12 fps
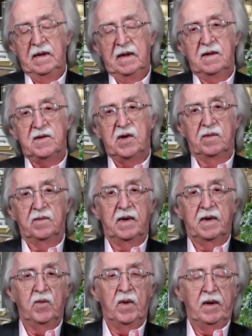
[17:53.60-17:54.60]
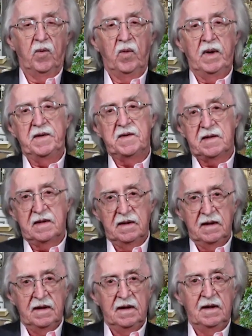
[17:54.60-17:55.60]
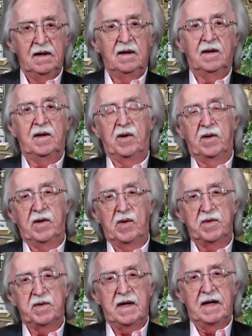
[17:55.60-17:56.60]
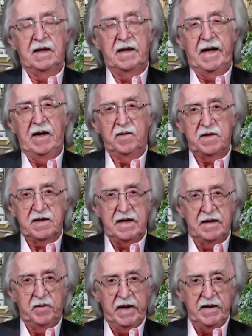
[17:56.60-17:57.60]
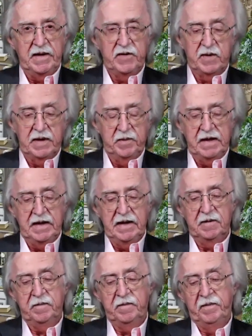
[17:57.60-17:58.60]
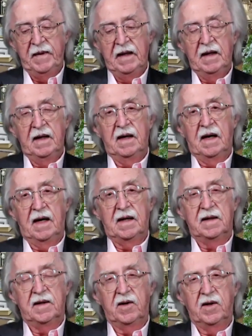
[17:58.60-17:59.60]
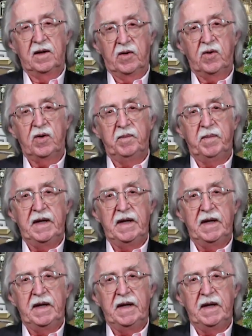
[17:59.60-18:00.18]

So once those get announced in the mainstream media, there could be